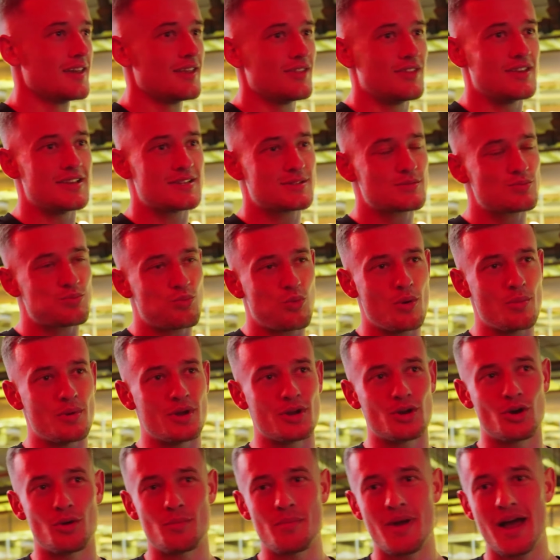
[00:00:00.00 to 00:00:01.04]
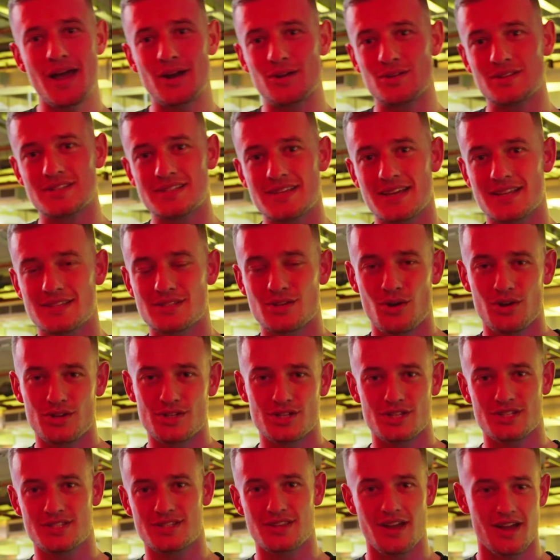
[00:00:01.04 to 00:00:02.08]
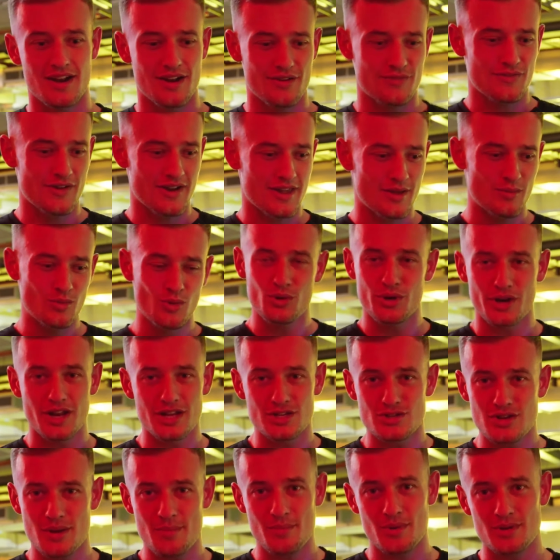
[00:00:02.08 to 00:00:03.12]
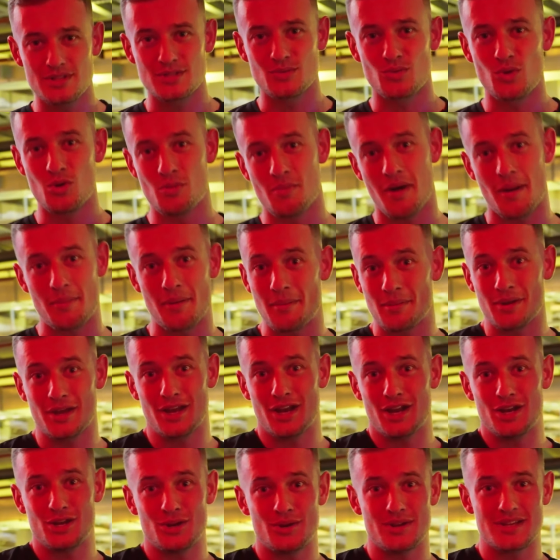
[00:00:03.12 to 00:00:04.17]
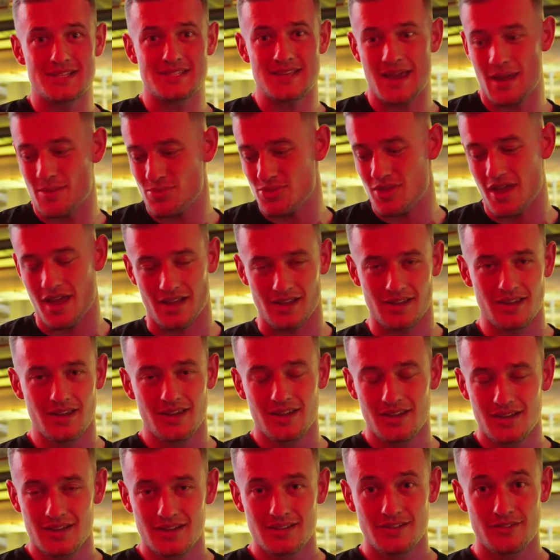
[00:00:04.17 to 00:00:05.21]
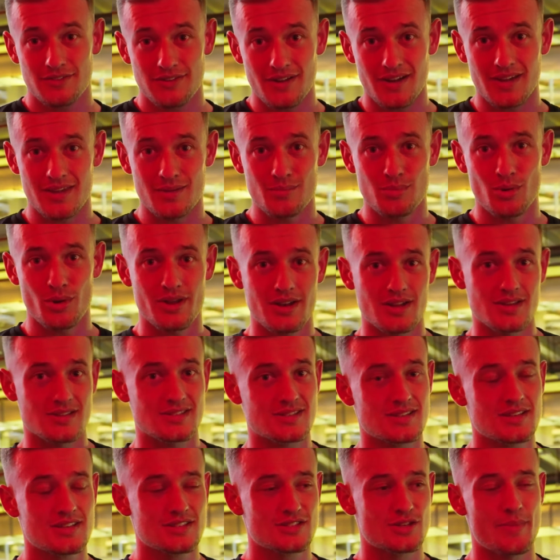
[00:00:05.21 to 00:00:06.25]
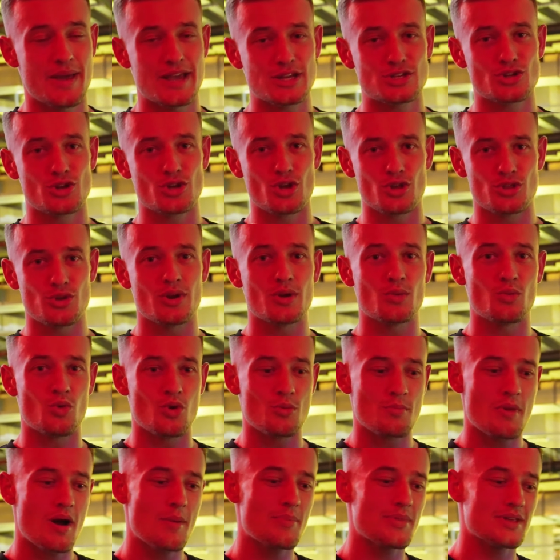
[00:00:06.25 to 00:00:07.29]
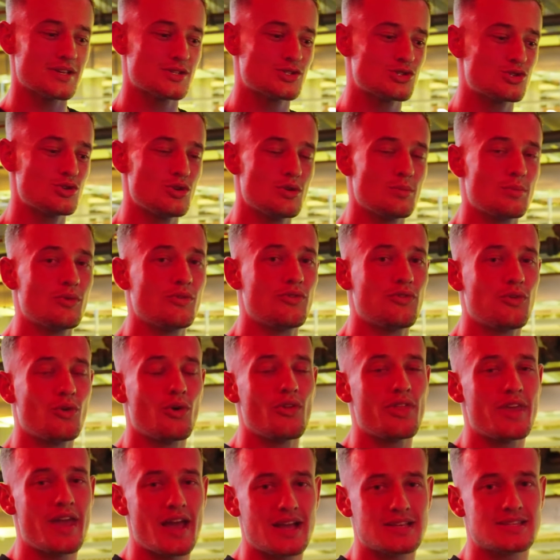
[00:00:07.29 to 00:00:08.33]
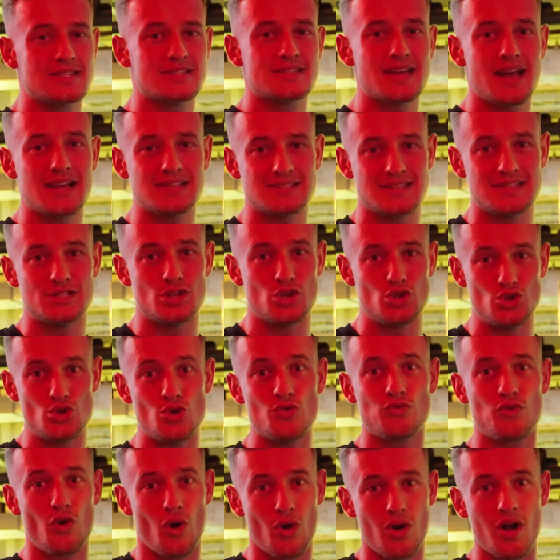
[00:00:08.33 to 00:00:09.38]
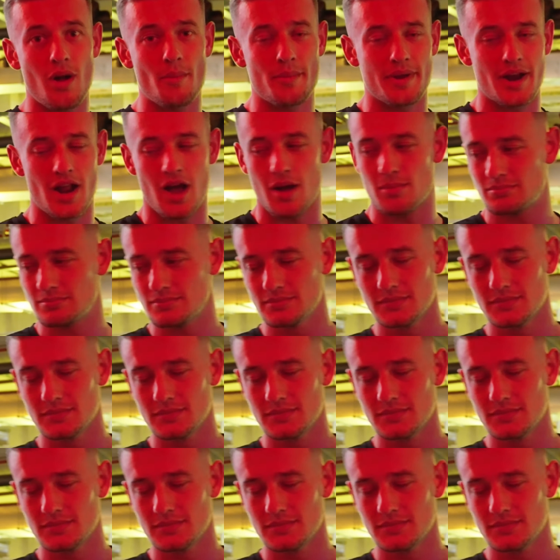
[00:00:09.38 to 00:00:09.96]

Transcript: this woman or man on TikTok just done a fucking walk on a treadmill as a warm-up, I'm gonna do the same thing. It's fucking pointless. So make sure you're doing a warm-up that's suitable for the exercises that you've got coming up.